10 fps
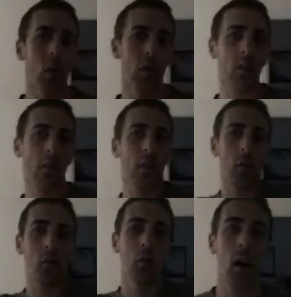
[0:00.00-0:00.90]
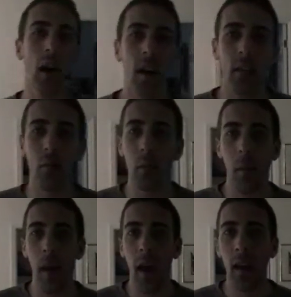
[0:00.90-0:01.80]
We're the cool guys with
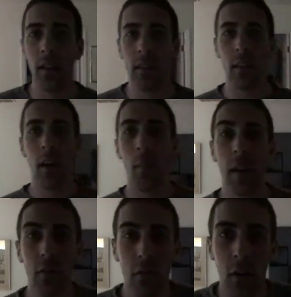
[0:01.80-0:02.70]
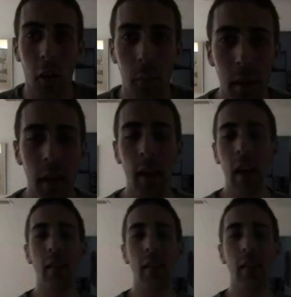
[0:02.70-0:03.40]
the pads, make us look all big.